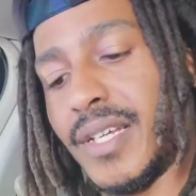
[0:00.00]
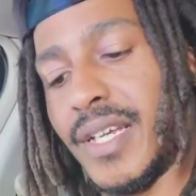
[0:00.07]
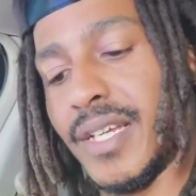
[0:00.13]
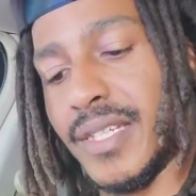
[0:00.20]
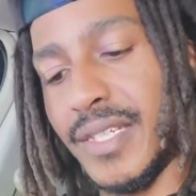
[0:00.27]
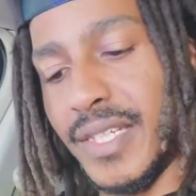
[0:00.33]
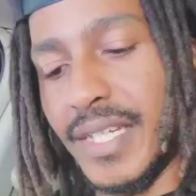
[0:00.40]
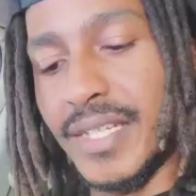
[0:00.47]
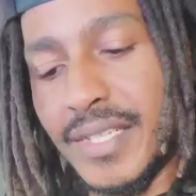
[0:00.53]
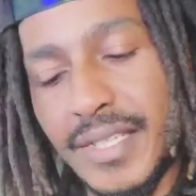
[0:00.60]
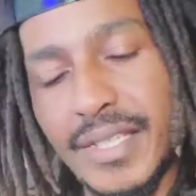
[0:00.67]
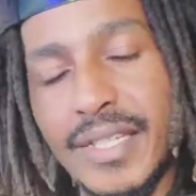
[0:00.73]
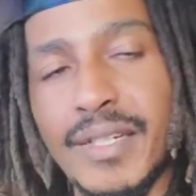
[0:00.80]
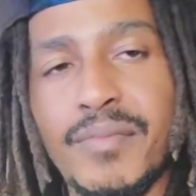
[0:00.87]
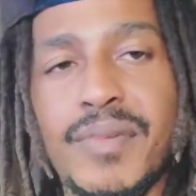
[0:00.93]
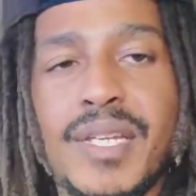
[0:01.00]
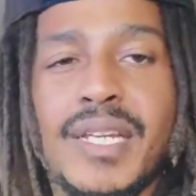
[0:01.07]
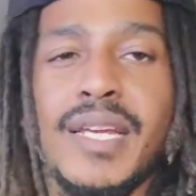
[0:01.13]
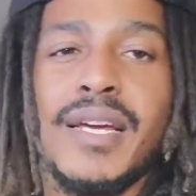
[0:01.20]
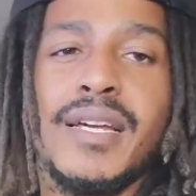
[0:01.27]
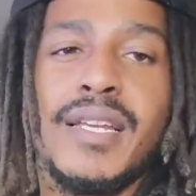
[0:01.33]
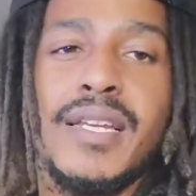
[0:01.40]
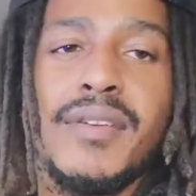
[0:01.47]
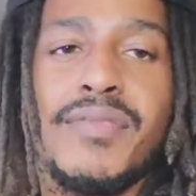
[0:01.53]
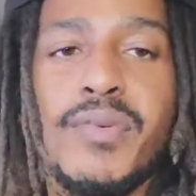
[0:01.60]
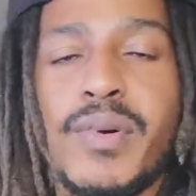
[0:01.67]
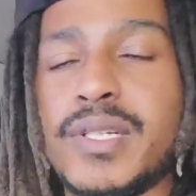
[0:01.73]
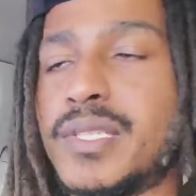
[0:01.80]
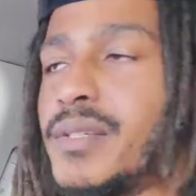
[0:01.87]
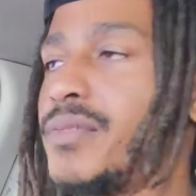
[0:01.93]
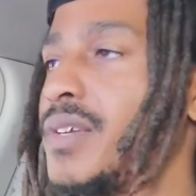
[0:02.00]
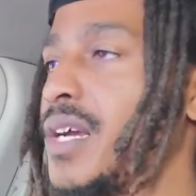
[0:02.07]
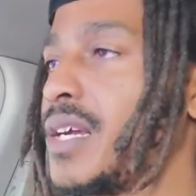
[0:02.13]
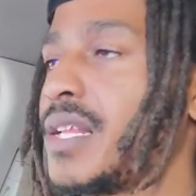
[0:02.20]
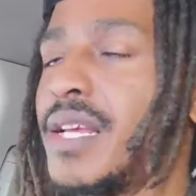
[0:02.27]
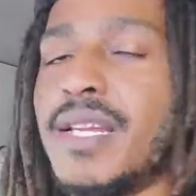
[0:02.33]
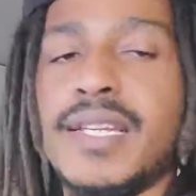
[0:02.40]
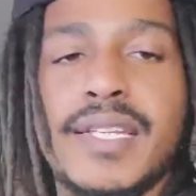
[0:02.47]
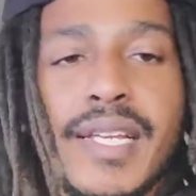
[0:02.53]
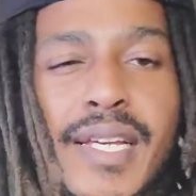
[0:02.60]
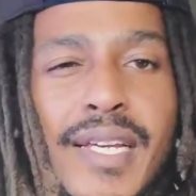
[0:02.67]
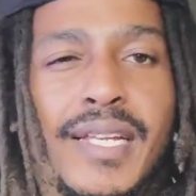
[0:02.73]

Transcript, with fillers: and DC the MIDI Alien. If you want to see me react to anything,